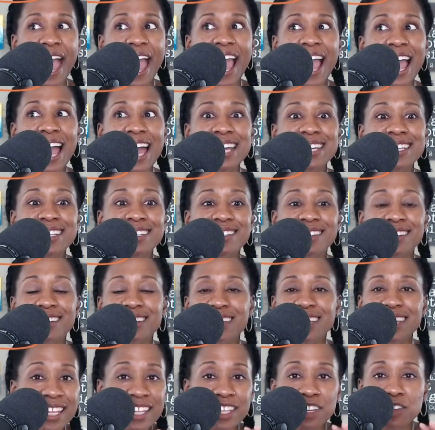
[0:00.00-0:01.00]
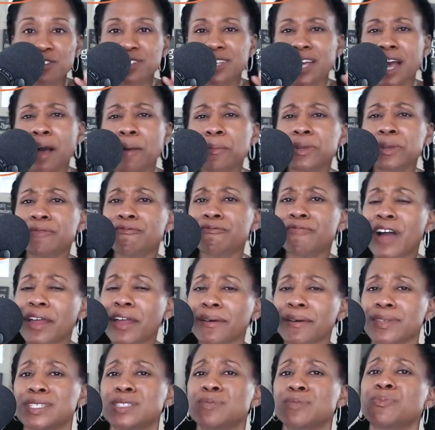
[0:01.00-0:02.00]
And you tell them to
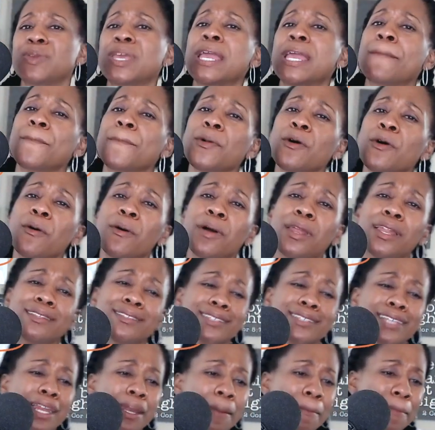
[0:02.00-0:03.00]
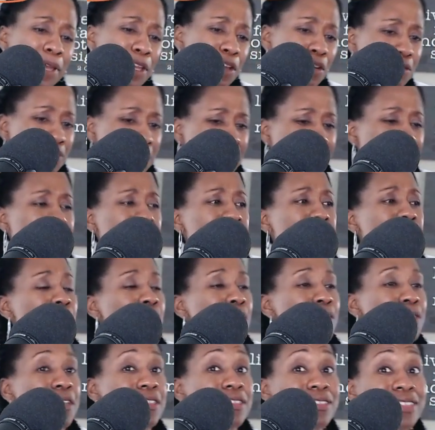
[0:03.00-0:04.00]
invite all these people and it's going to be great and
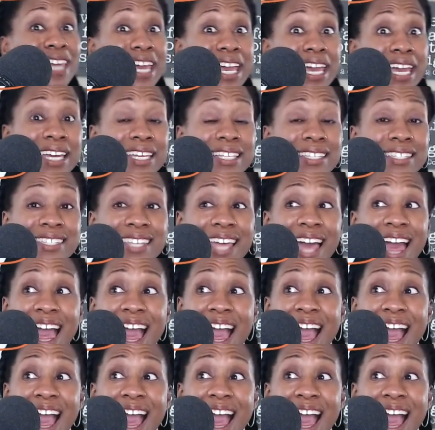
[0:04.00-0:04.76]
all the things.